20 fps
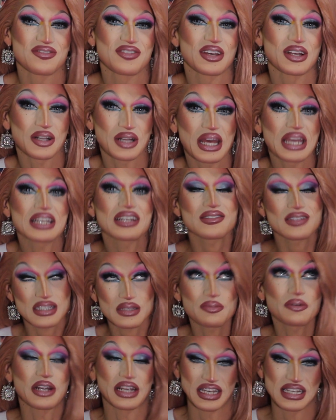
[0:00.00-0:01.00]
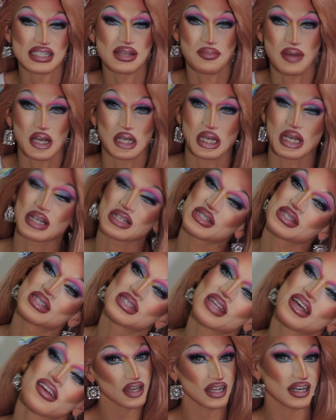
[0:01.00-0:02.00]
you feel like spring is among
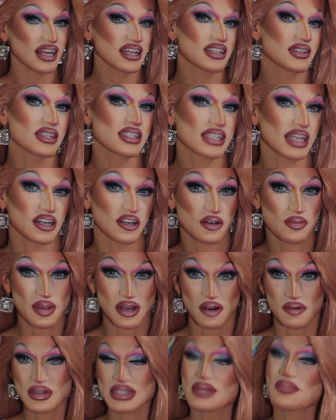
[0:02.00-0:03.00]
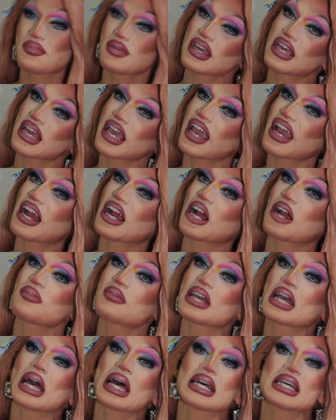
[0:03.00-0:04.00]
us. And I decided to pair it with some pink hair
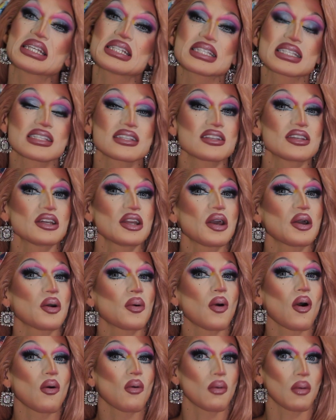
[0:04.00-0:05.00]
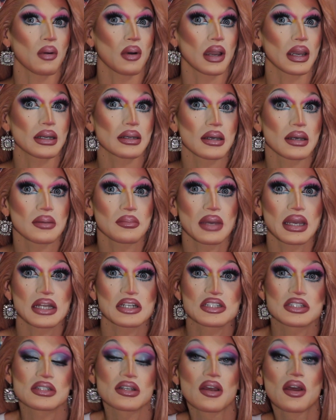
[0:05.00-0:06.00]
because, you know, why not
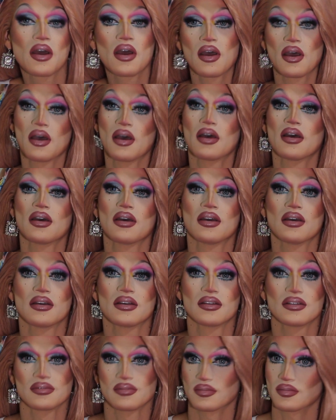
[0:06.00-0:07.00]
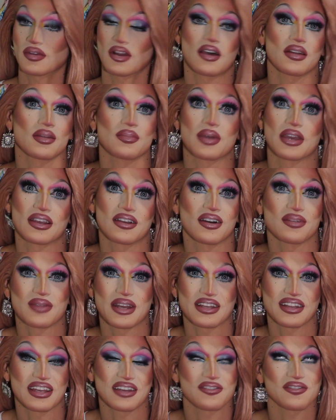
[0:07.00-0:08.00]
match all the pink on
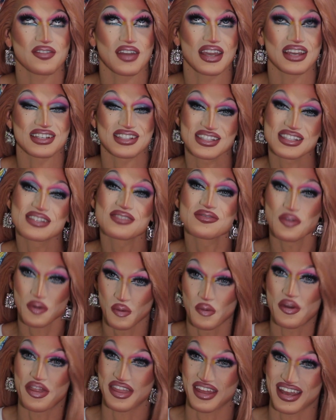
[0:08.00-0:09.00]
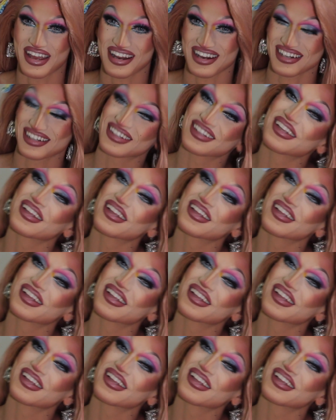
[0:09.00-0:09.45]
my like face with the hair.